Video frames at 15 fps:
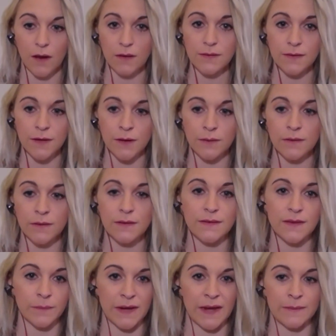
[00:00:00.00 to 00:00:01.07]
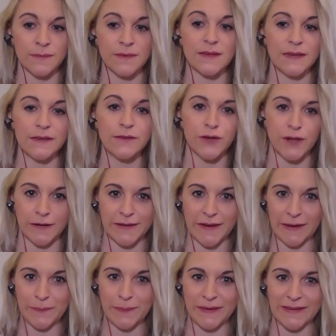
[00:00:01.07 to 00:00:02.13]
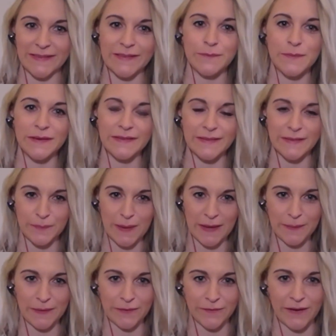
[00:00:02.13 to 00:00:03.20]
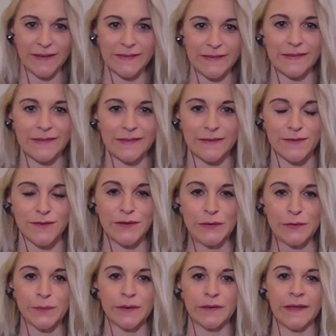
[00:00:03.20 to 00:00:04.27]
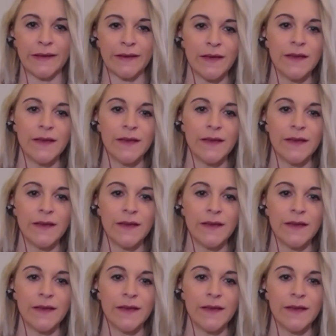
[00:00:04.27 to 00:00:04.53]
Also, sometimes kids are tongue tied because it's missed as a baby, right? See this too, where like